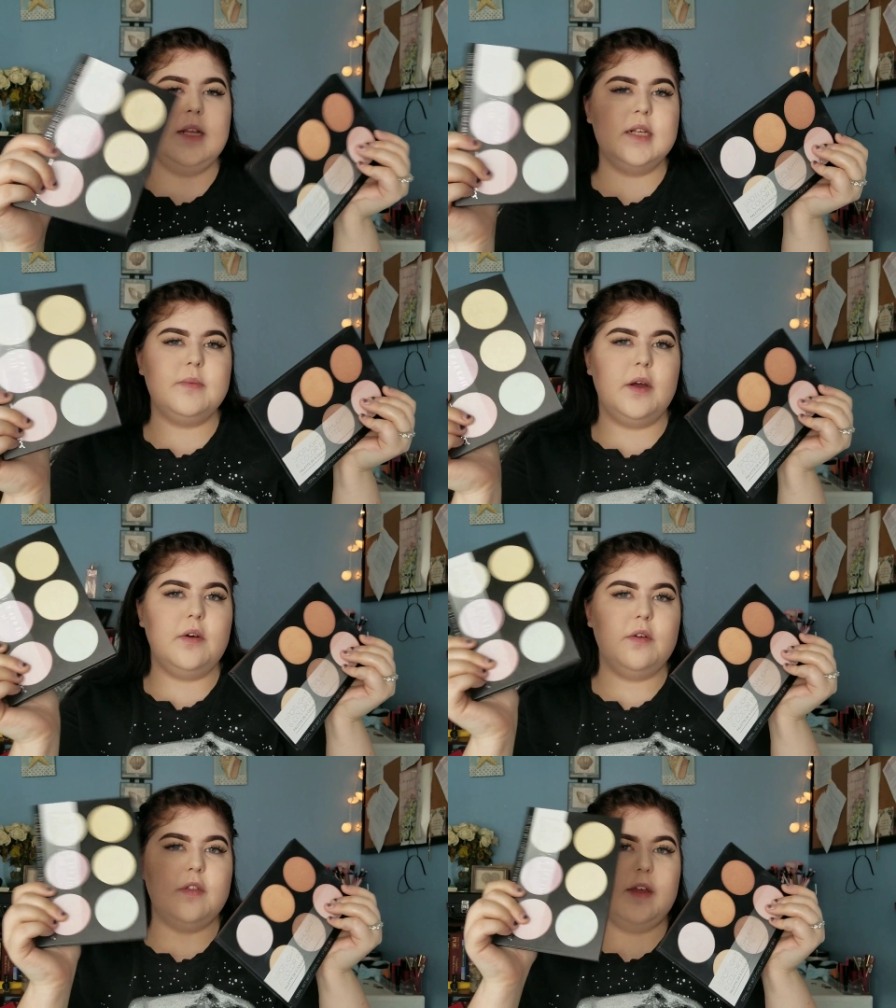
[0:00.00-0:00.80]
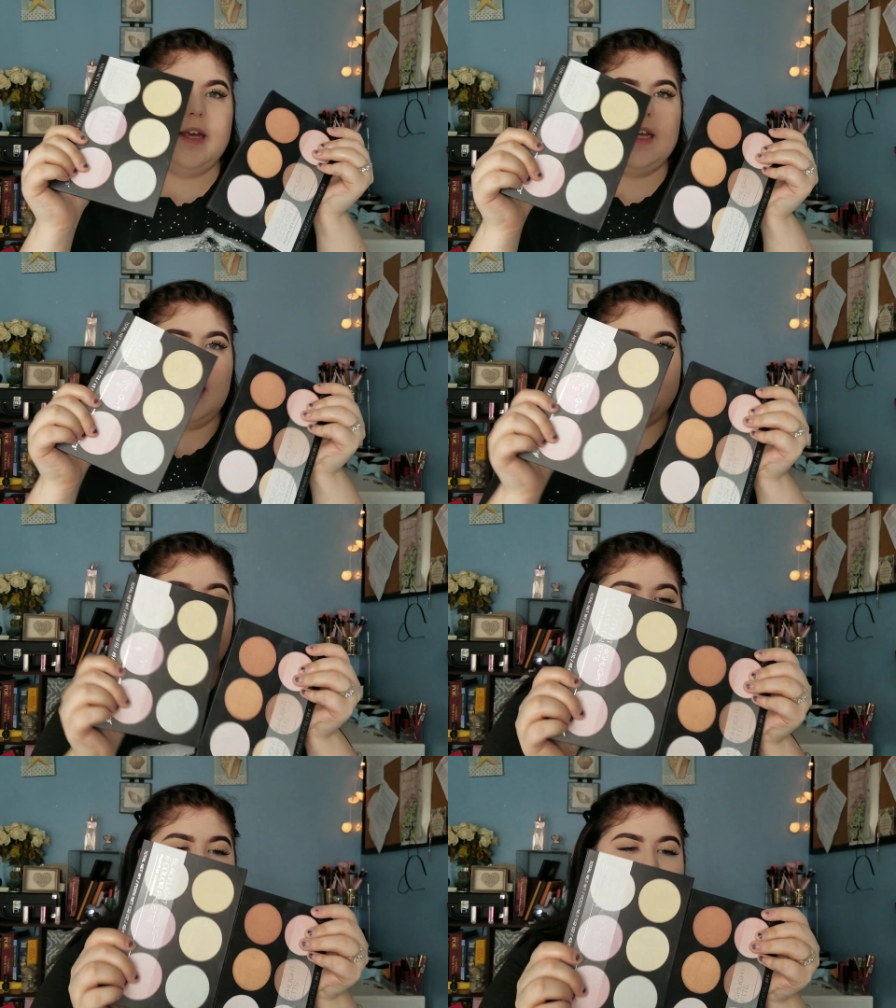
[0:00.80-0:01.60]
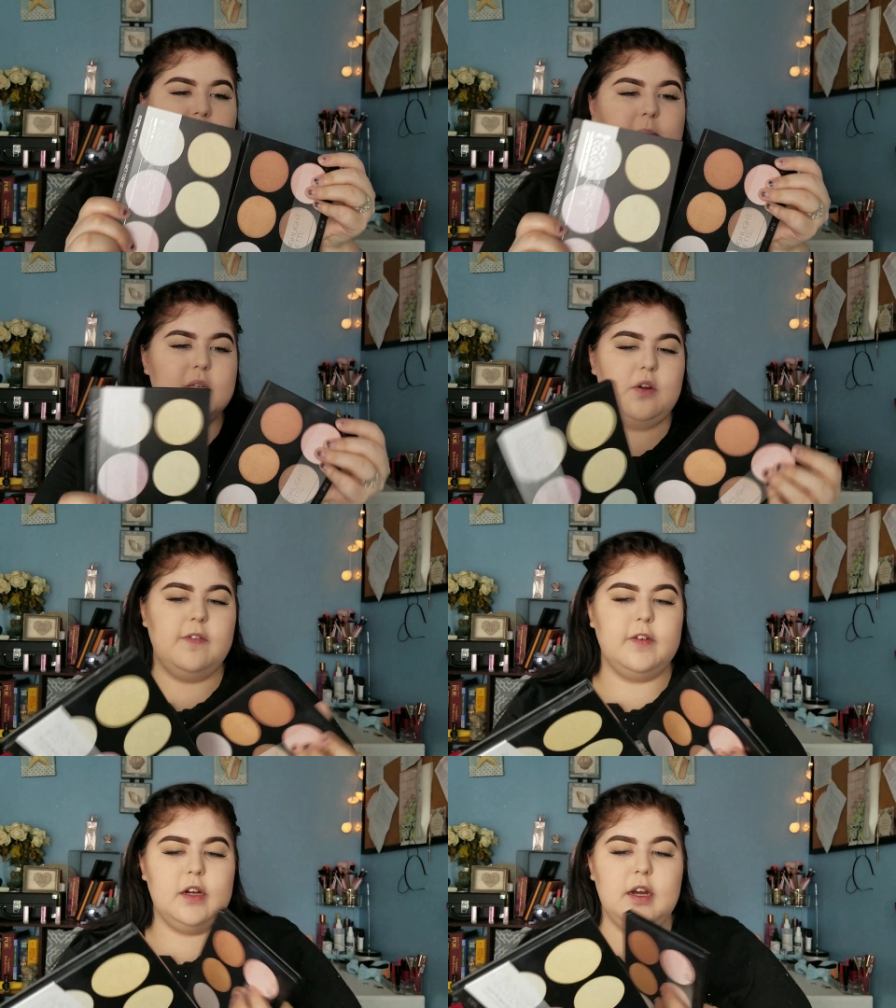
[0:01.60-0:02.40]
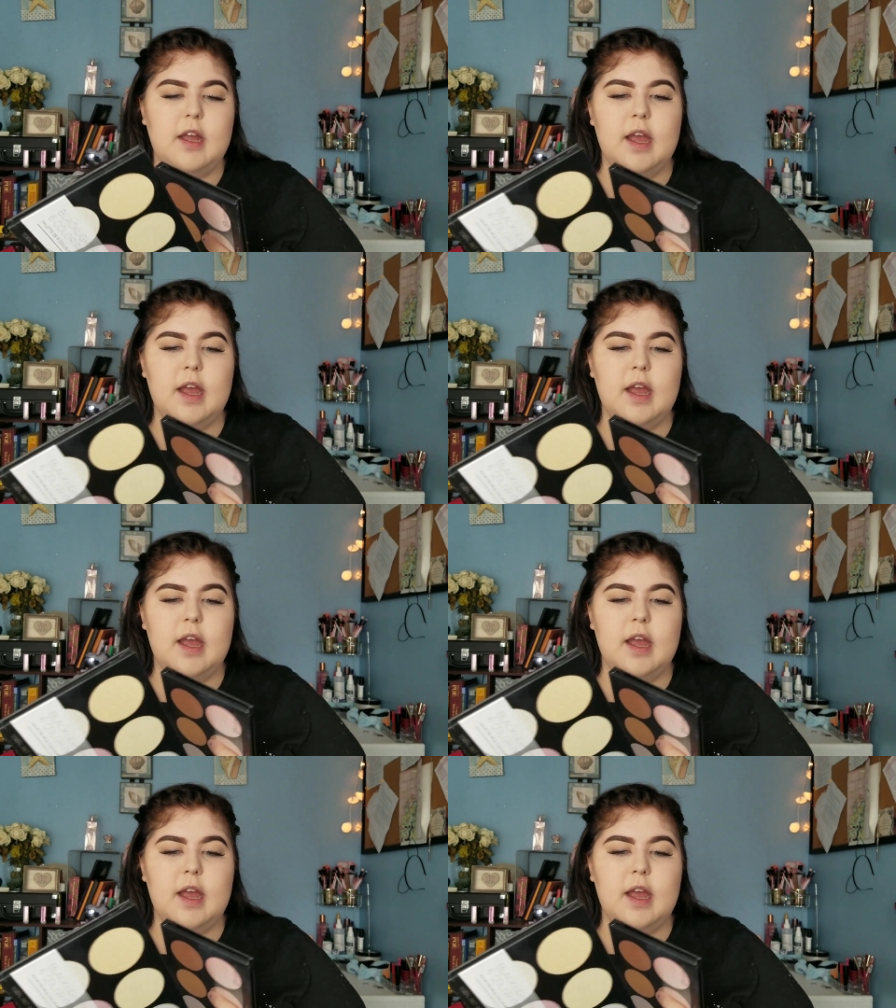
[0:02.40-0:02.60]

these both like 1,000 times over.